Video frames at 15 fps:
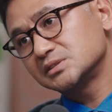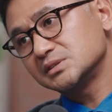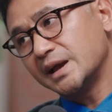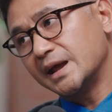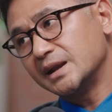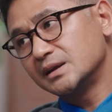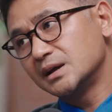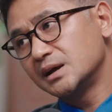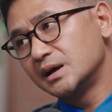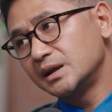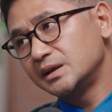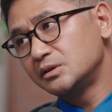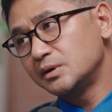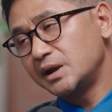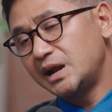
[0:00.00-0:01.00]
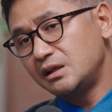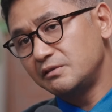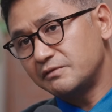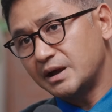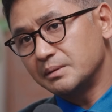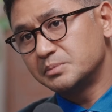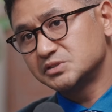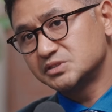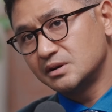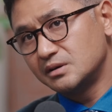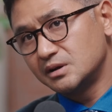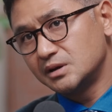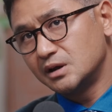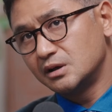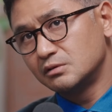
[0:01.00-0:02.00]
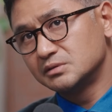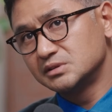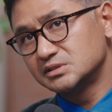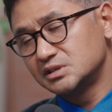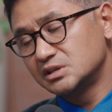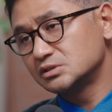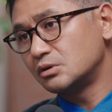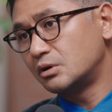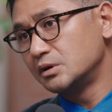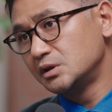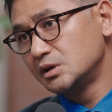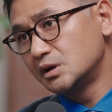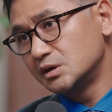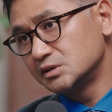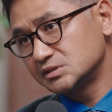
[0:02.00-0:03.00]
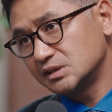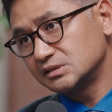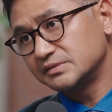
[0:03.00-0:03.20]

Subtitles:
And 85% return over the 6 odd years is